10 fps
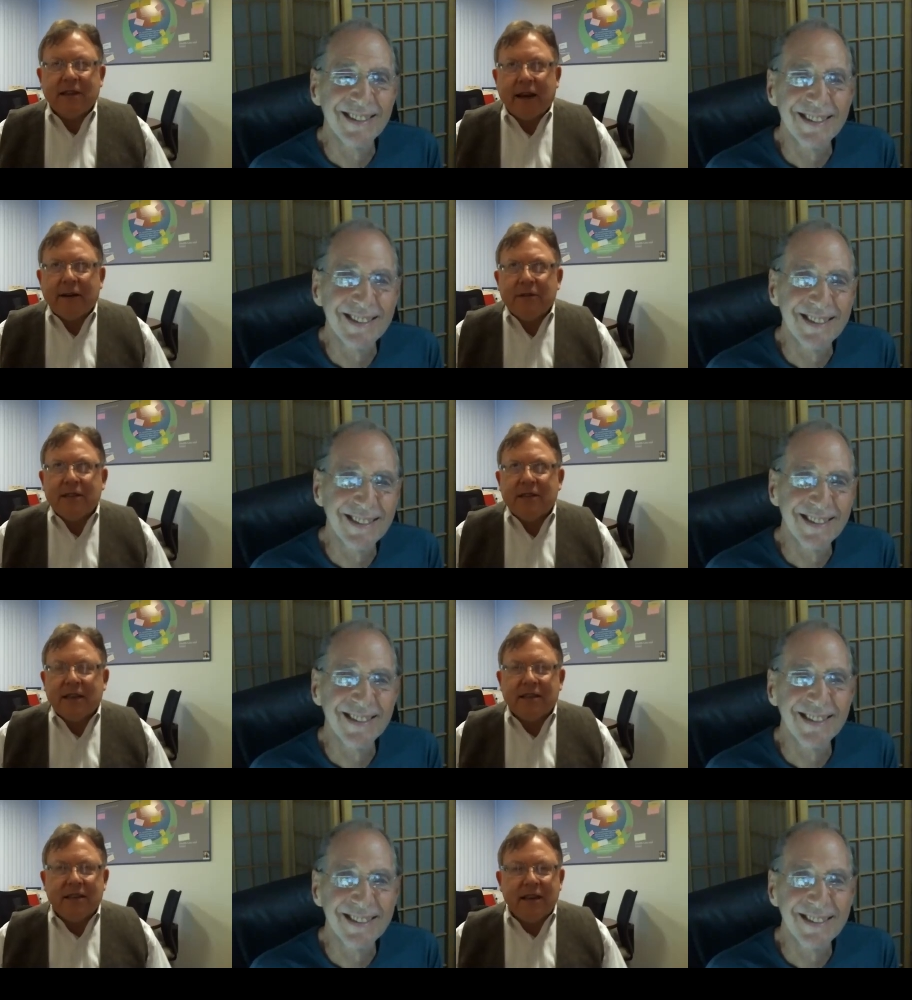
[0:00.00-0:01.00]
Speaker 1: I was
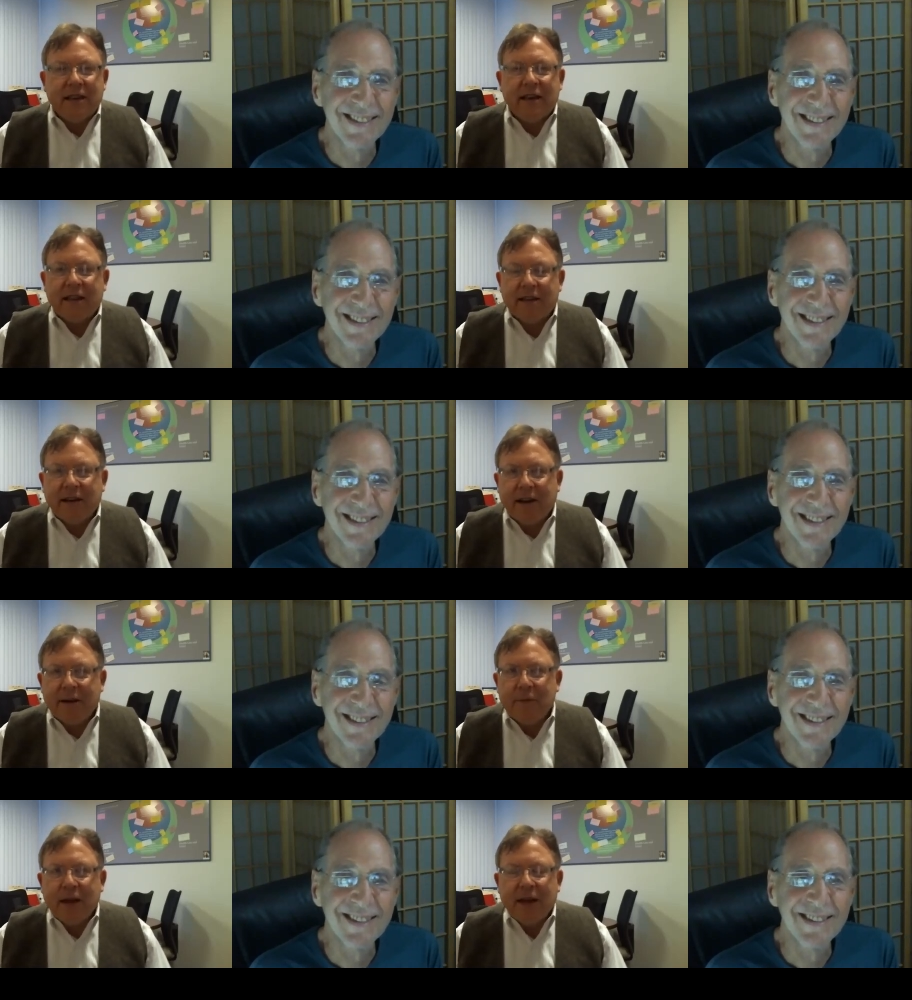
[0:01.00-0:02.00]
16 at the
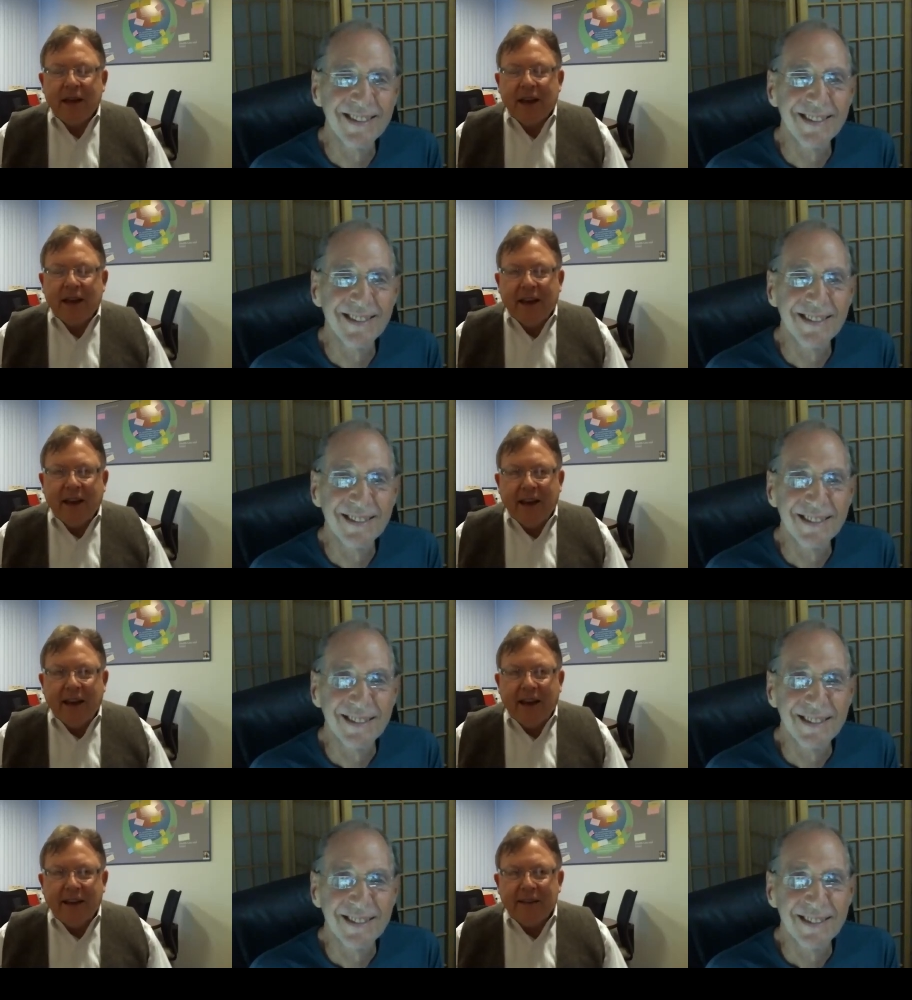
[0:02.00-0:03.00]
time,
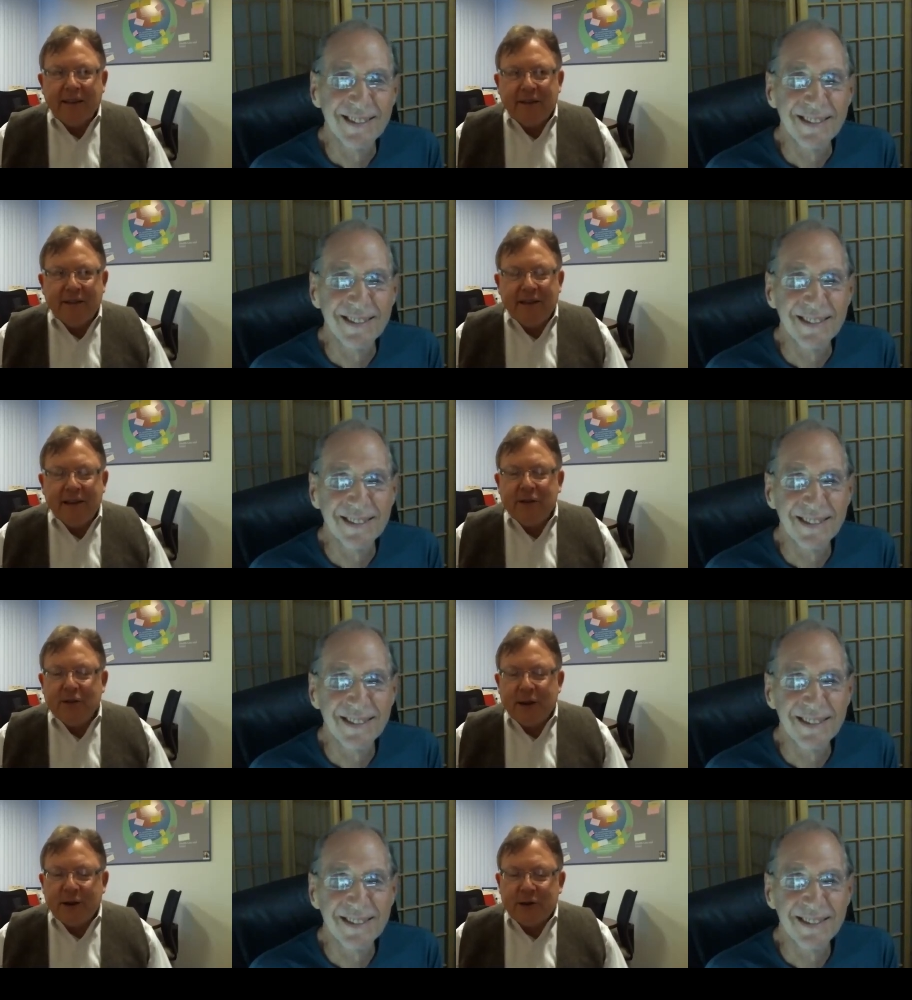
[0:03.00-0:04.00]
and the
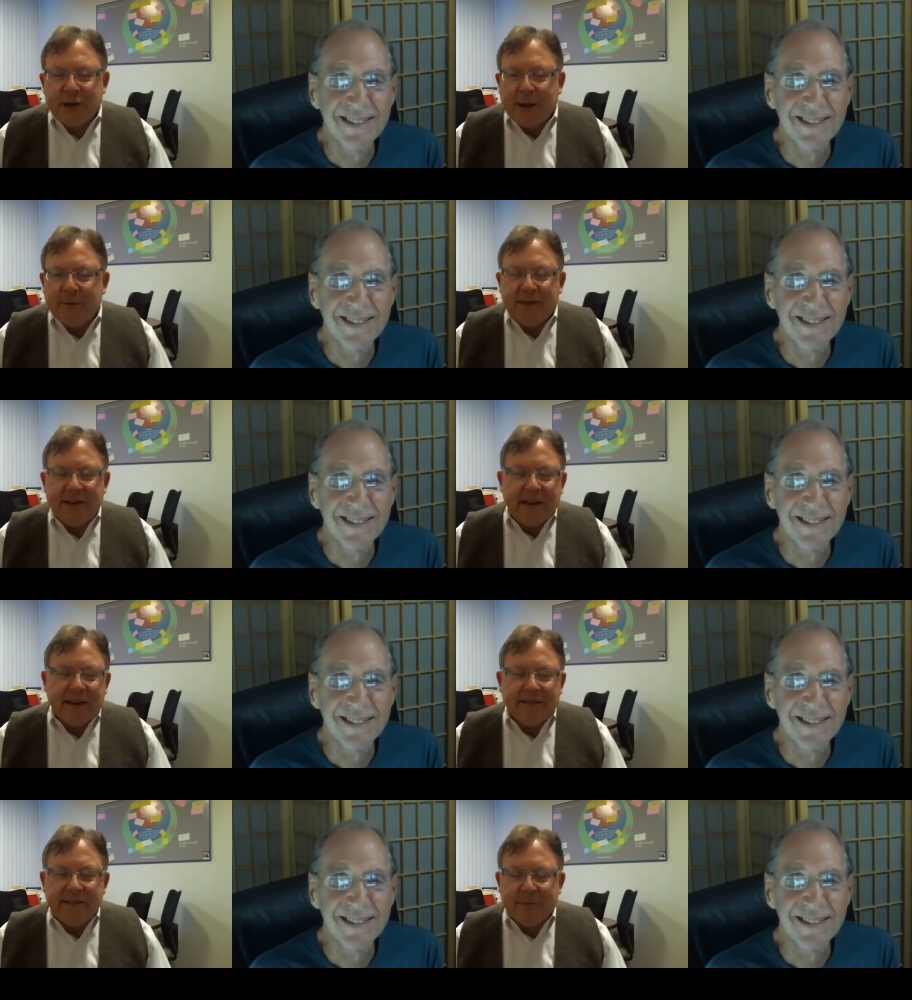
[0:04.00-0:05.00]
teacher there, James
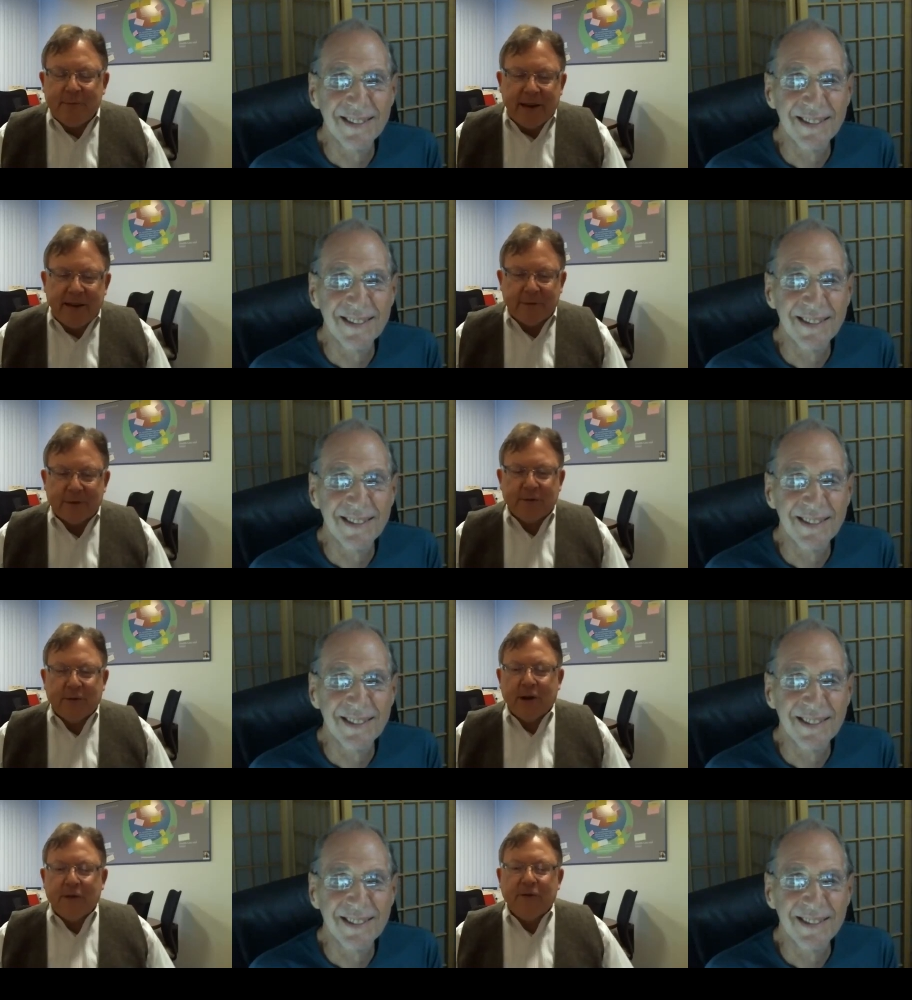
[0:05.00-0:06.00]
Dittes, Jim Dittes, was a
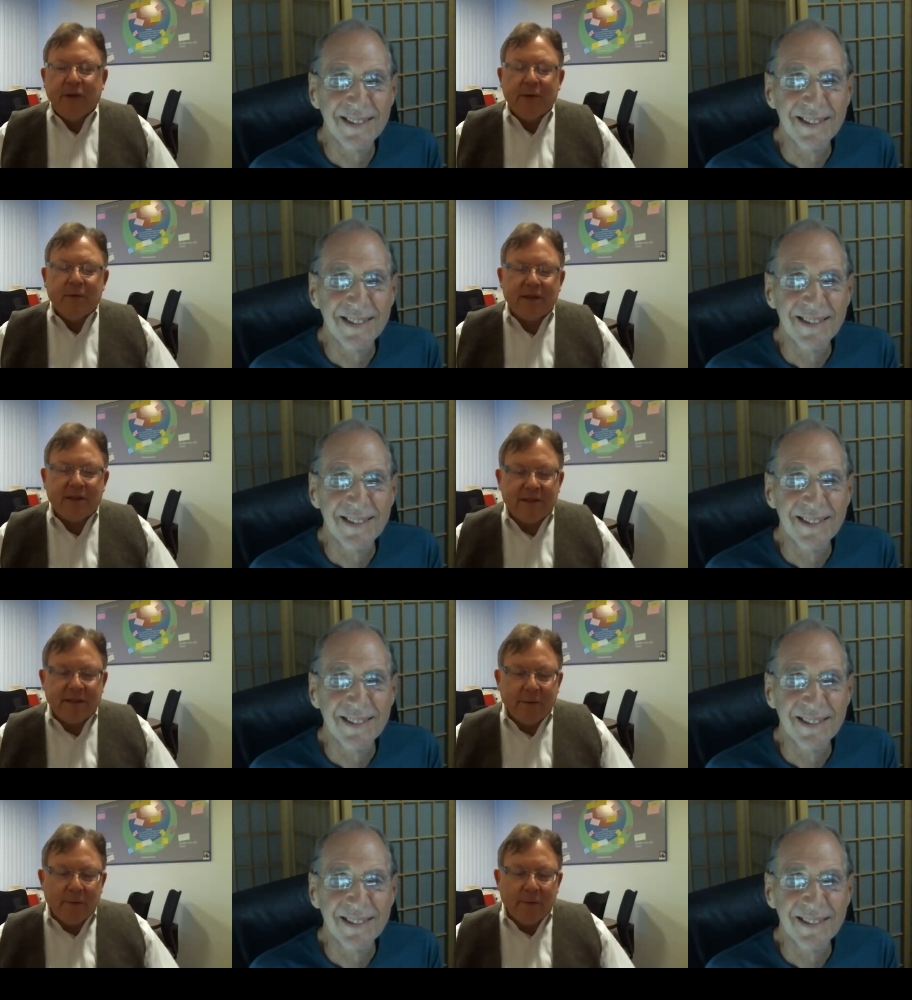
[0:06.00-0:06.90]
very famous